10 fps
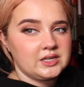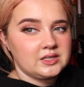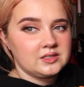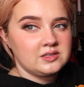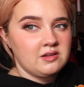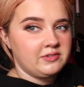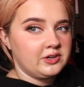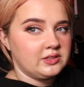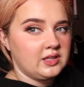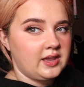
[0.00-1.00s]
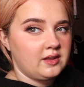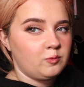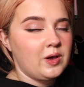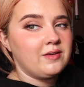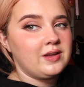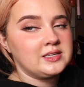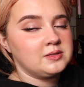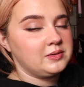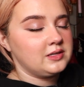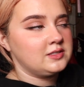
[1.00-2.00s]
Yeah, it's not a very good light. Well,
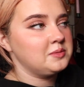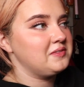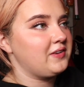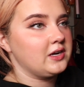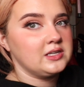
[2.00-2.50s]
to be to be fair,